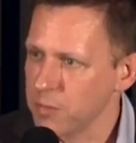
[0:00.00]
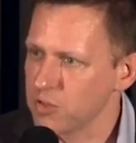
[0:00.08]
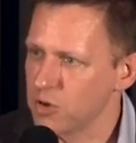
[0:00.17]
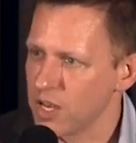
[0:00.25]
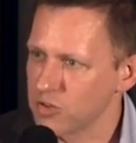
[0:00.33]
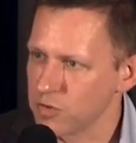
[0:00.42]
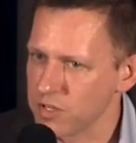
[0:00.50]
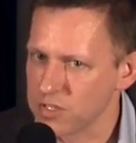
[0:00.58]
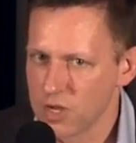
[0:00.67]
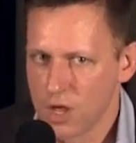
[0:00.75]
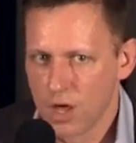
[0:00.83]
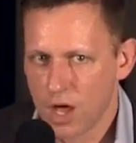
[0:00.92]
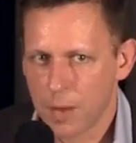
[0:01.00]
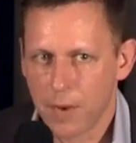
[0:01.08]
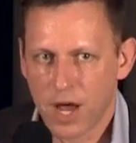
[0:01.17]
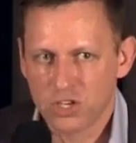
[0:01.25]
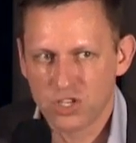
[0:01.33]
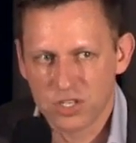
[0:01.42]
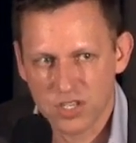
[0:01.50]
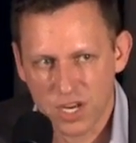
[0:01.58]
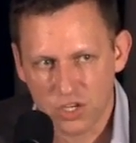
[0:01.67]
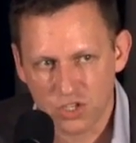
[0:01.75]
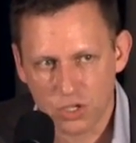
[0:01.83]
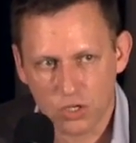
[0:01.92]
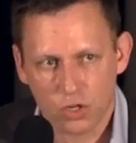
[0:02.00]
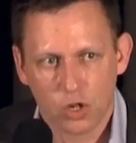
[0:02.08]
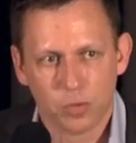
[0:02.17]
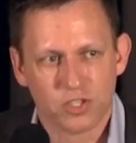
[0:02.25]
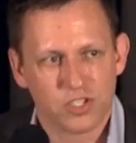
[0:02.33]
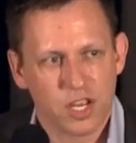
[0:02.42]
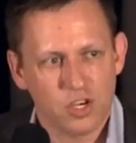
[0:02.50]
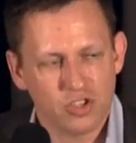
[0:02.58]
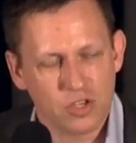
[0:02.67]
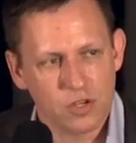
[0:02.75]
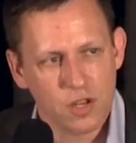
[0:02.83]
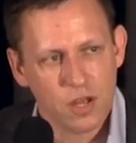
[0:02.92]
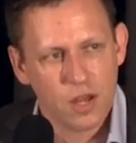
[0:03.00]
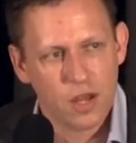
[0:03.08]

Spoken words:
And so it has sort of this homogenization, globalization,